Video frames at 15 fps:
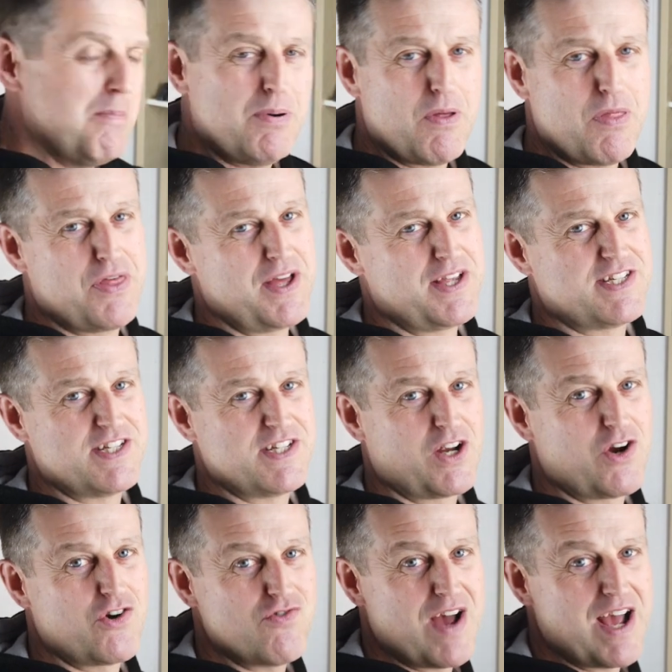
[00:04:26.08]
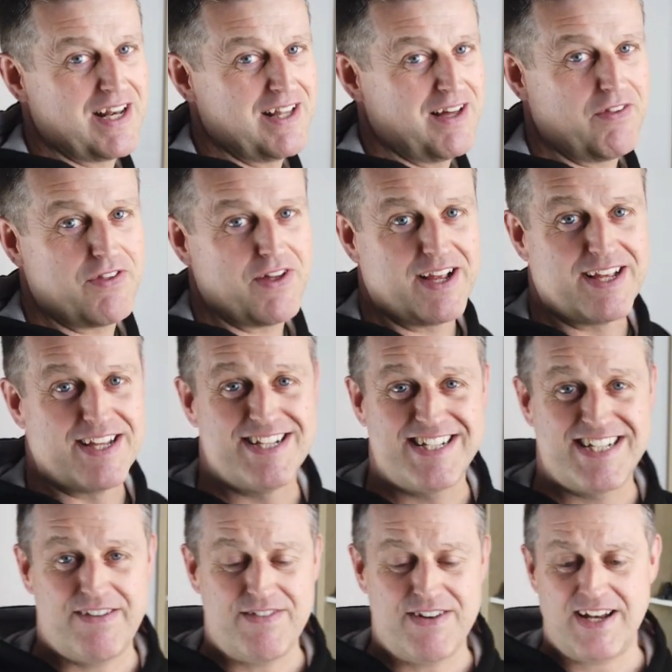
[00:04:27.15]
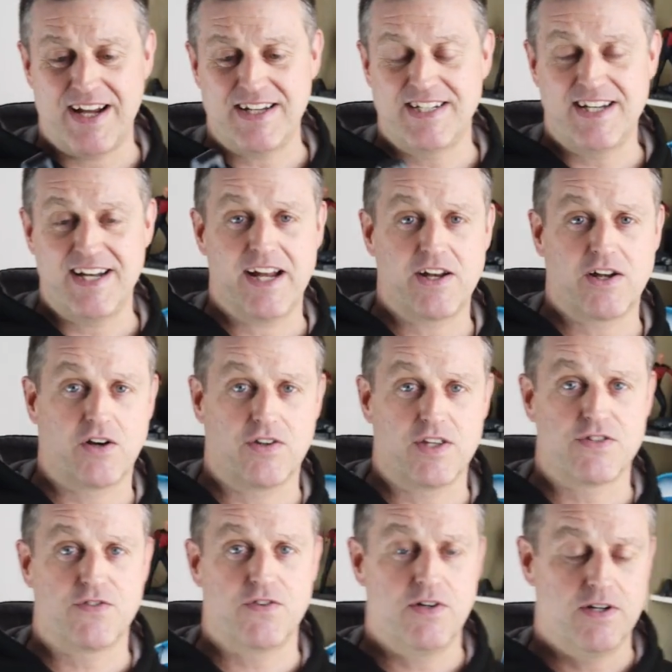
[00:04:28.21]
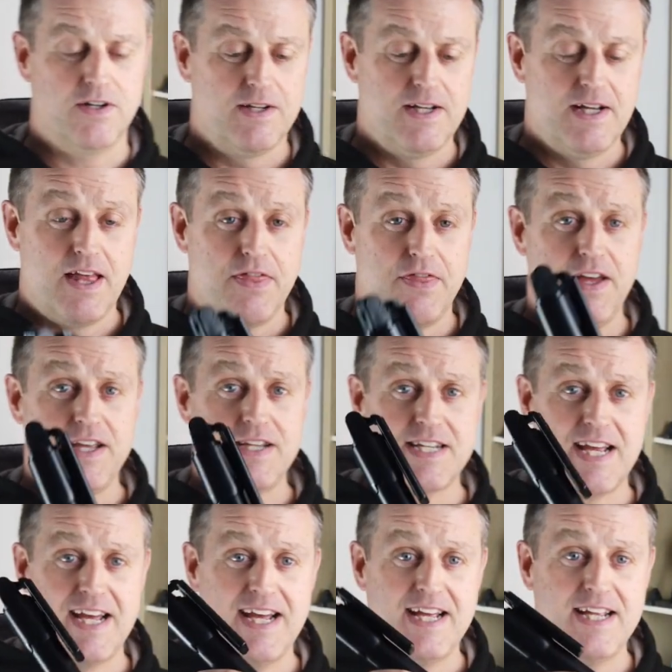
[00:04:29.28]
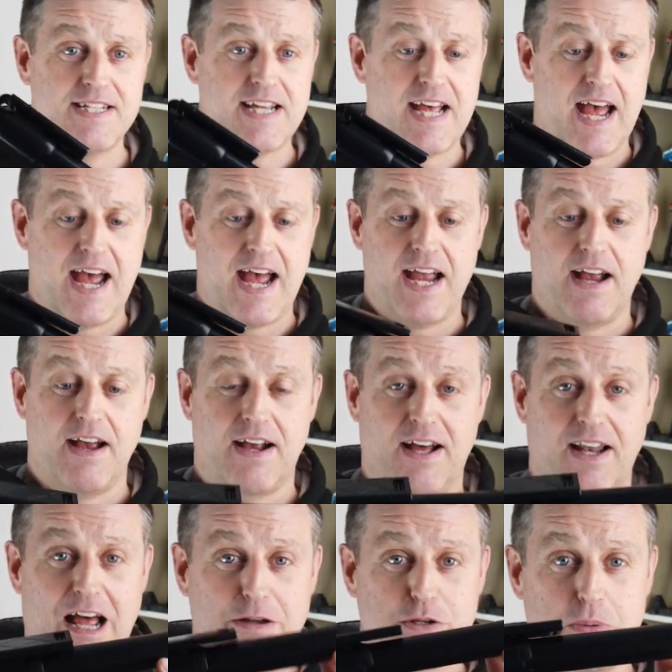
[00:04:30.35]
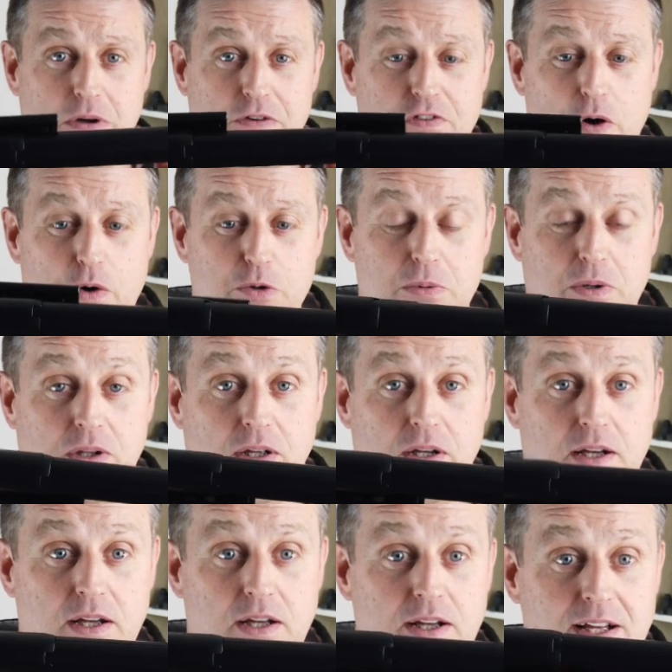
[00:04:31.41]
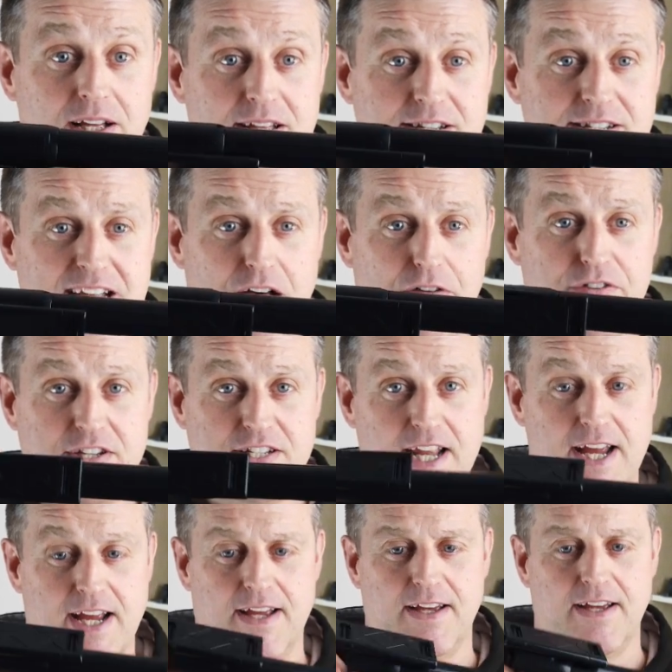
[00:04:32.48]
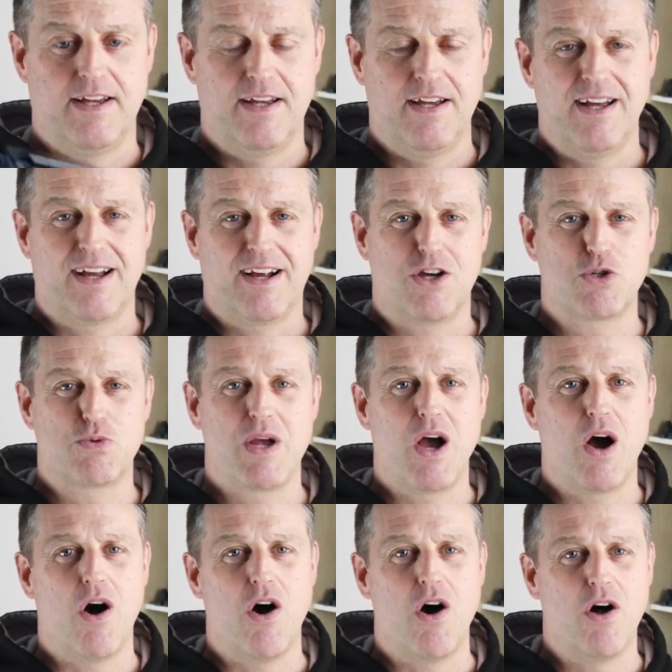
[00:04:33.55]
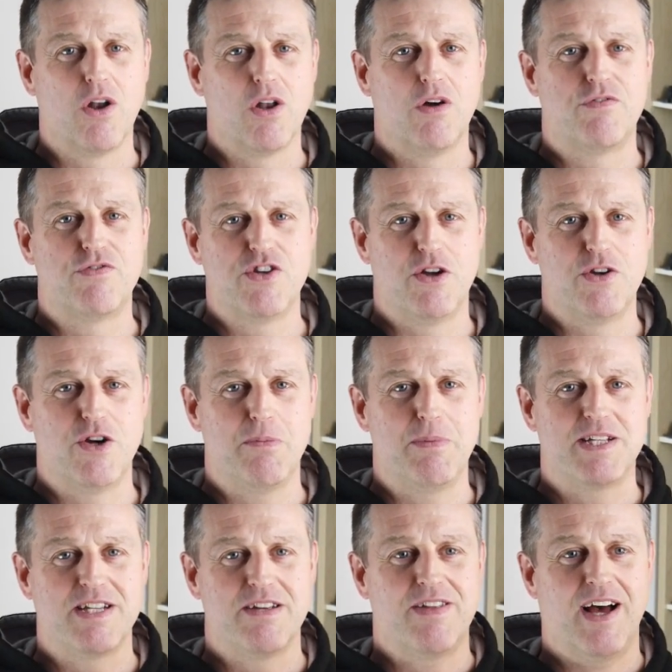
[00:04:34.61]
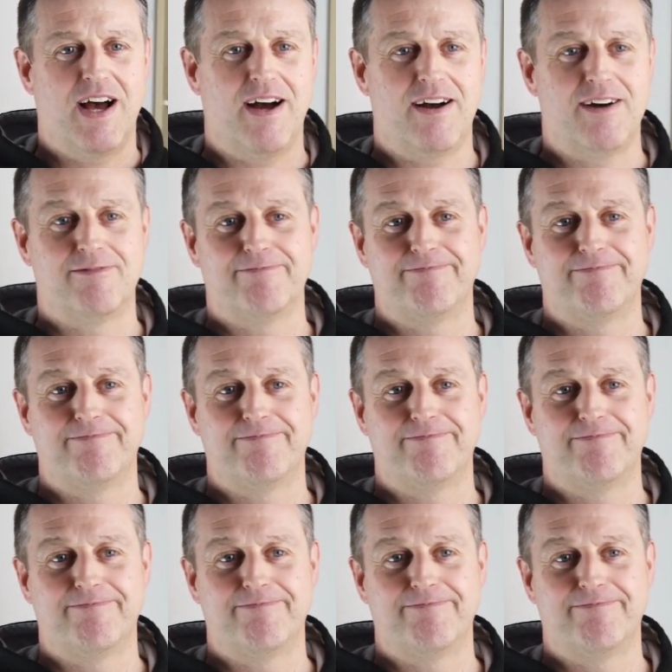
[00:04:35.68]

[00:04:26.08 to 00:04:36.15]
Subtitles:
But this is a great little thing. £7.99 I got this for. This is a collapsible, foldable selfie stick. Because we all love to do a bit of that